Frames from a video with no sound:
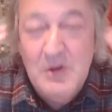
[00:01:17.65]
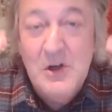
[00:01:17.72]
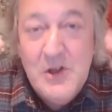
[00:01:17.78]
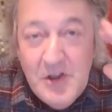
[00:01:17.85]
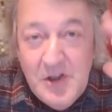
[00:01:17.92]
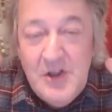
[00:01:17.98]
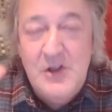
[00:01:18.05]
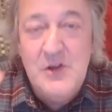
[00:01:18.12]

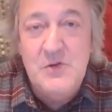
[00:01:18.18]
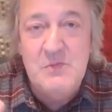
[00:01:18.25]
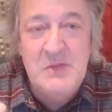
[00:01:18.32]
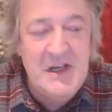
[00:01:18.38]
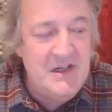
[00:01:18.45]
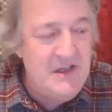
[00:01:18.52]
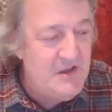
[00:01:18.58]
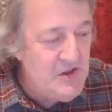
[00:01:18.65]
You
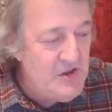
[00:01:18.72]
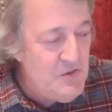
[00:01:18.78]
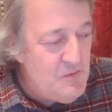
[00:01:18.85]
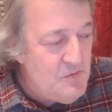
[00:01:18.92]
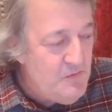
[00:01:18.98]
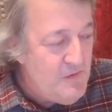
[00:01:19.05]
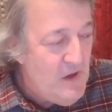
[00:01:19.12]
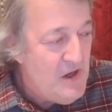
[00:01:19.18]
make it.
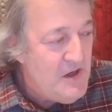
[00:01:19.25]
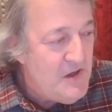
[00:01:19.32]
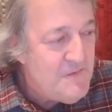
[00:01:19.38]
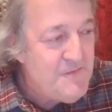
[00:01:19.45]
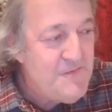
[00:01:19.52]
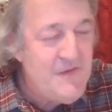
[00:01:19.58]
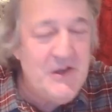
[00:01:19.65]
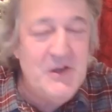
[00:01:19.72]
You
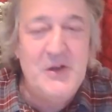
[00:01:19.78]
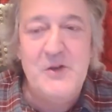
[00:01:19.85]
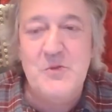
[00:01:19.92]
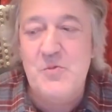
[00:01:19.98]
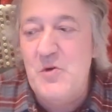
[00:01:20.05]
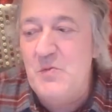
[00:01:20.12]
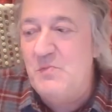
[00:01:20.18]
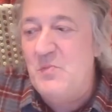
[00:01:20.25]
fill the
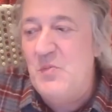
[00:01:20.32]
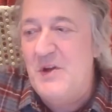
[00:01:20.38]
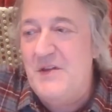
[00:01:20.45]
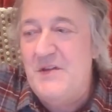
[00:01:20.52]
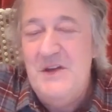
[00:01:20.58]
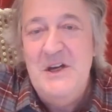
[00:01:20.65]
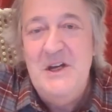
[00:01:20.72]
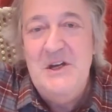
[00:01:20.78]
room with